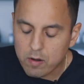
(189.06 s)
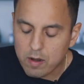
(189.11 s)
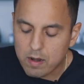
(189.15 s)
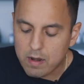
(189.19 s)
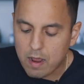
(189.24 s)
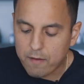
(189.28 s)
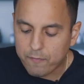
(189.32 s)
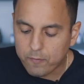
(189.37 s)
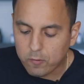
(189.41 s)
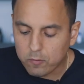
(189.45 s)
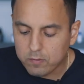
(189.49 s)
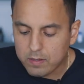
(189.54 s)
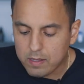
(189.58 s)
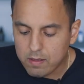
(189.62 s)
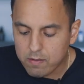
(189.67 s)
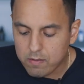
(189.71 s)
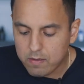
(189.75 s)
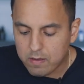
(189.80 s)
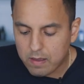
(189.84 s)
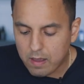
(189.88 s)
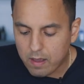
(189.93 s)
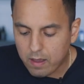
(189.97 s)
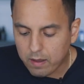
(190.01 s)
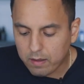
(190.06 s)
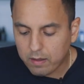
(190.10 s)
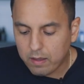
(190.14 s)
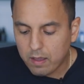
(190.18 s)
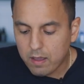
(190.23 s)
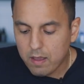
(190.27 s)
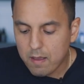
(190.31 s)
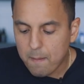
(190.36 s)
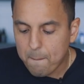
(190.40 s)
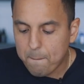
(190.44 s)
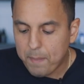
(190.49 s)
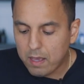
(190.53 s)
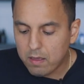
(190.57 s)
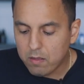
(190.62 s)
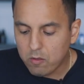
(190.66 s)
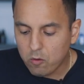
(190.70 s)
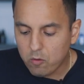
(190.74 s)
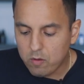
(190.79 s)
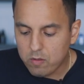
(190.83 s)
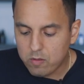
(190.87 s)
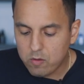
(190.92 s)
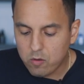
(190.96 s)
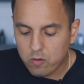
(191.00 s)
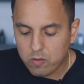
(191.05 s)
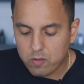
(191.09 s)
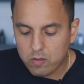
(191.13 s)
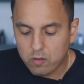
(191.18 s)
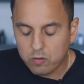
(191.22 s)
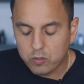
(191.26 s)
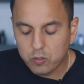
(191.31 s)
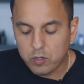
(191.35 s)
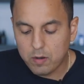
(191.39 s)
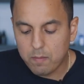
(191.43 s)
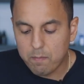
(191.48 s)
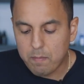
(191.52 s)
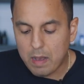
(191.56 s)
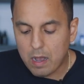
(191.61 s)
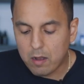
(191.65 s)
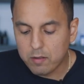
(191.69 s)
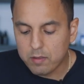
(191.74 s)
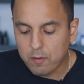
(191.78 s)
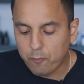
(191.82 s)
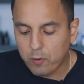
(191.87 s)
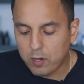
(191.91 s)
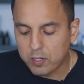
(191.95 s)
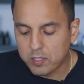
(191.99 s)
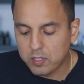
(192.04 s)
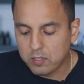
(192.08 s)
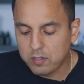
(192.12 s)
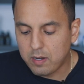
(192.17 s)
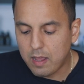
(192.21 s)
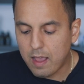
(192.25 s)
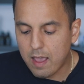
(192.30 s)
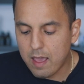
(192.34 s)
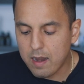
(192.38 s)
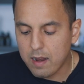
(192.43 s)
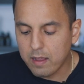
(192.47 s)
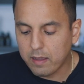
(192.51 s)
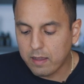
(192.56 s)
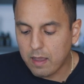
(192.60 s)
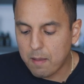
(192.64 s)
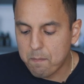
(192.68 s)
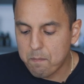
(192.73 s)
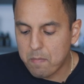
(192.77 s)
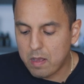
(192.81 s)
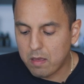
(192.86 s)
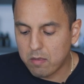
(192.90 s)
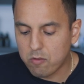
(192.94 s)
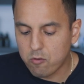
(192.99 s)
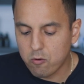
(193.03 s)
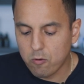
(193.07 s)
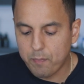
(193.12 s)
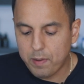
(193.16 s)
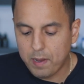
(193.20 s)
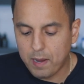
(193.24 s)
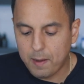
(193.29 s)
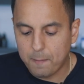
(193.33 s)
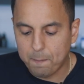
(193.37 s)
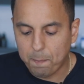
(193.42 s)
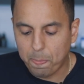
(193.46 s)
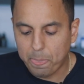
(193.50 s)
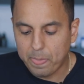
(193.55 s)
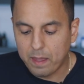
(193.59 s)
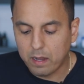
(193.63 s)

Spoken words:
an aphrodisiac, basil is used to treat mild depression, headache, and menstrual pain.